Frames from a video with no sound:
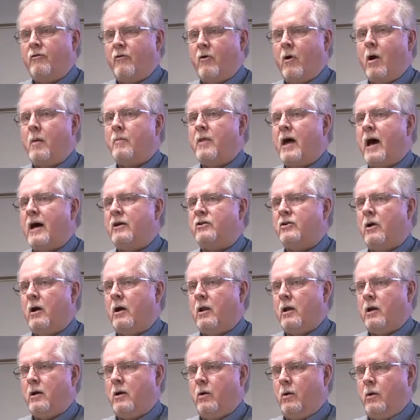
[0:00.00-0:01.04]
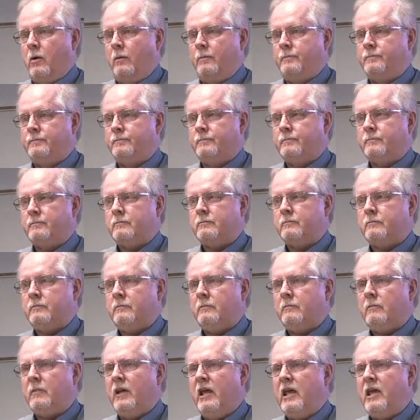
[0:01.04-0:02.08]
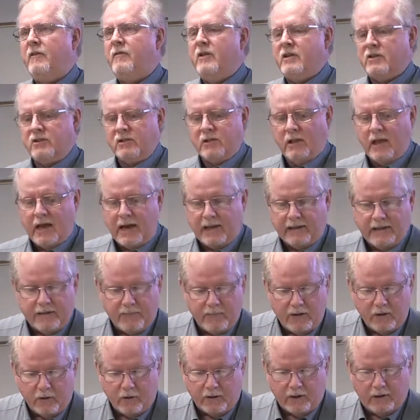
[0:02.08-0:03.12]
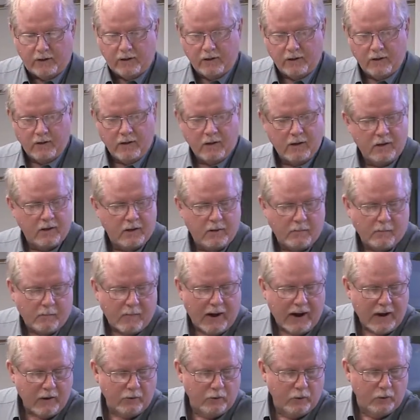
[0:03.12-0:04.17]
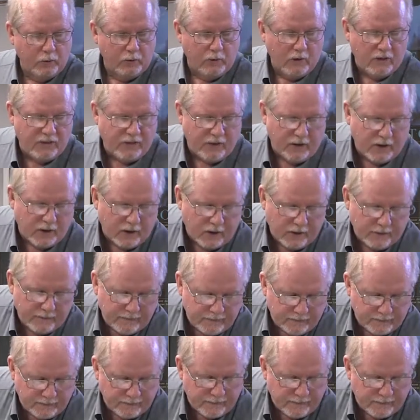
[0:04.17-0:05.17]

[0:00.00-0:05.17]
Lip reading: from the hydraulic oil if it's slightly milky. My rule of thumb